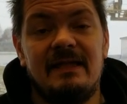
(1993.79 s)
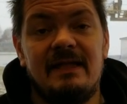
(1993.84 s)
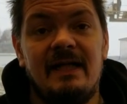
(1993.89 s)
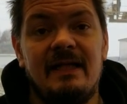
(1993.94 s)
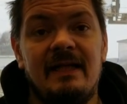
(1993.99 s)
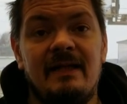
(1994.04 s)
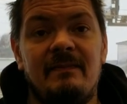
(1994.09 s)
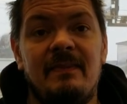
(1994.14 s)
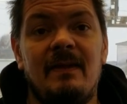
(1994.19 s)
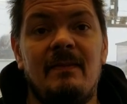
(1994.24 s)
And I
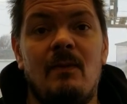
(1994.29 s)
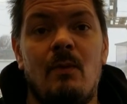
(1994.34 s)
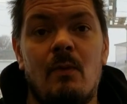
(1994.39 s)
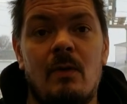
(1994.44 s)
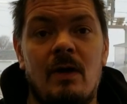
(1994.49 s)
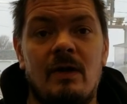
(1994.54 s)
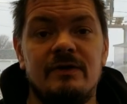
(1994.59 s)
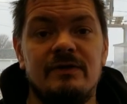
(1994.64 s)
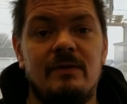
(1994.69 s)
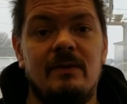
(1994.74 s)
think people
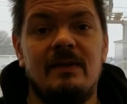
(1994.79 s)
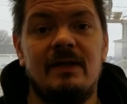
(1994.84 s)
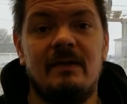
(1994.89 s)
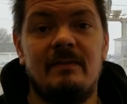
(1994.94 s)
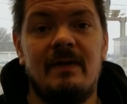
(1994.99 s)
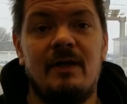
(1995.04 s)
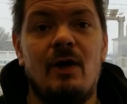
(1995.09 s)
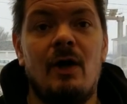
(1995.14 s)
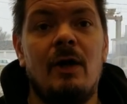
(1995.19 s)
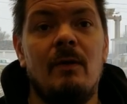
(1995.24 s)
were also a little
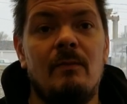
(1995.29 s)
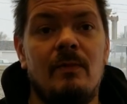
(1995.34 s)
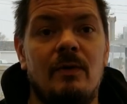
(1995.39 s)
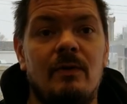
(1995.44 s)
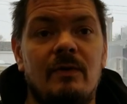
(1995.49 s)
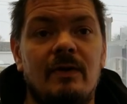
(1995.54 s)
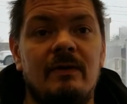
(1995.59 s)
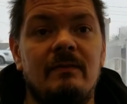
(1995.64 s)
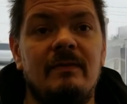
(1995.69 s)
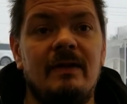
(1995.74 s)
bit
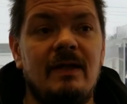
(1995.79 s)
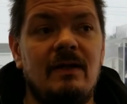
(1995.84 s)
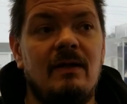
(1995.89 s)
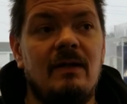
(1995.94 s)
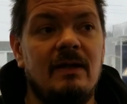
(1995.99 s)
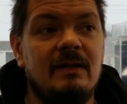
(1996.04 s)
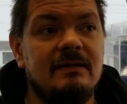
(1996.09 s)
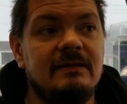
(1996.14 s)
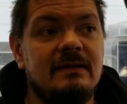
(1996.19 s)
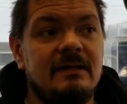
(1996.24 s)
heartbroken
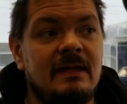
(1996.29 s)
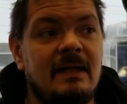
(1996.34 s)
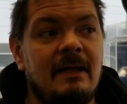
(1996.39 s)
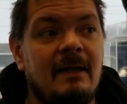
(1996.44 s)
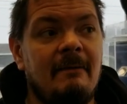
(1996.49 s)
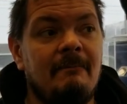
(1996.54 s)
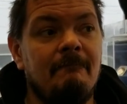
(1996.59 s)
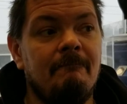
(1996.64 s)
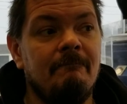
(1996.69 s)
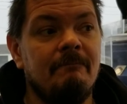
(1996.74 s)
because
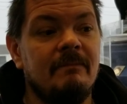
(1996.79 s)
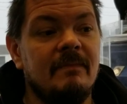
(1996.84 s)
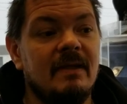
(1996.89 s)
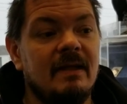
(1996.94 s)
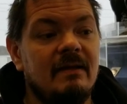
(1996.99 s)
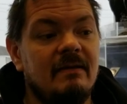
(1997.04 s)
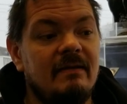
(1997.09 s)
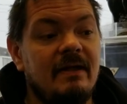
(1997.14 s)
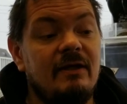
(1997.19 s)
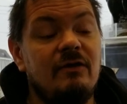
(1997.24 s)
um,
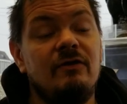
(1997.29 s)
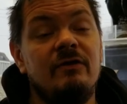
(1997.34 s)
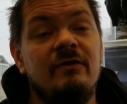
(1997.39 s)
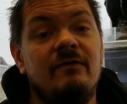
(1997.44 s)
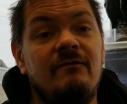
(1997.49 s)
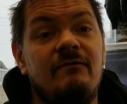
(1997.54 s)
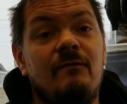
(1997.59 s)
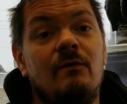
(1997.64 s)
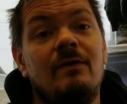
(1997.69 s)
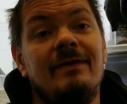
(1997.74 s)
they couldn't
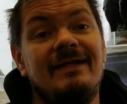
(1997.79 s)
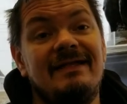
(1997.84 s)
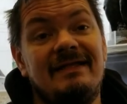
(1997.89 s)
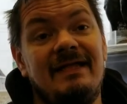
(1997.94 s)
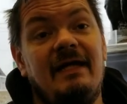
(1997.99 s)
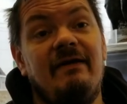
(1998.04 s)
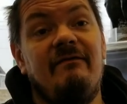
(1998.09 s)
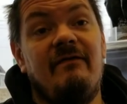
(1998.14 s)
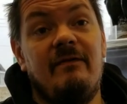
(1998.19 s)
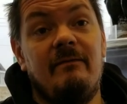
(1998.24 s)
afford to
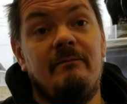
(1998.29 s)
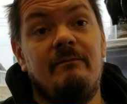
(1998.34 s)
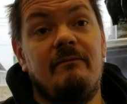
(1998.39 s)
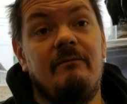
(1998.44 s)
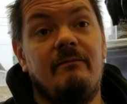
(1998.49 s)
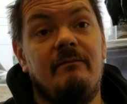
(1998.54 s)
save them.